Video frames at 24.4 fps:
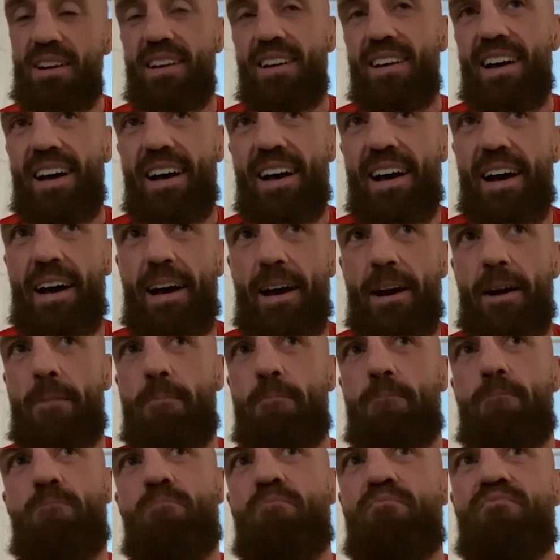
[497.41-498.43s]
Yeah.
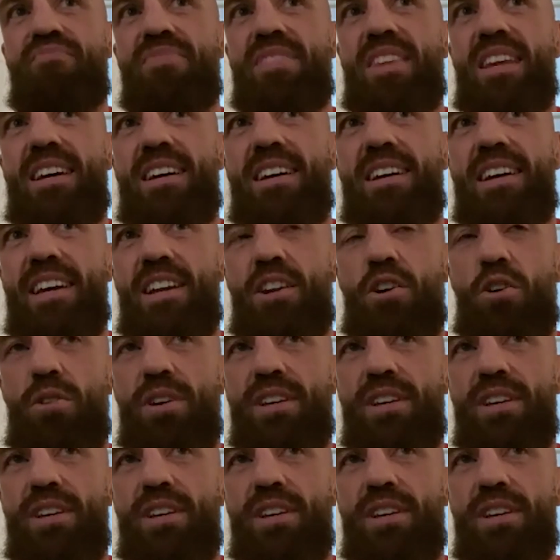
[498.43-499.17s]
Um, you know,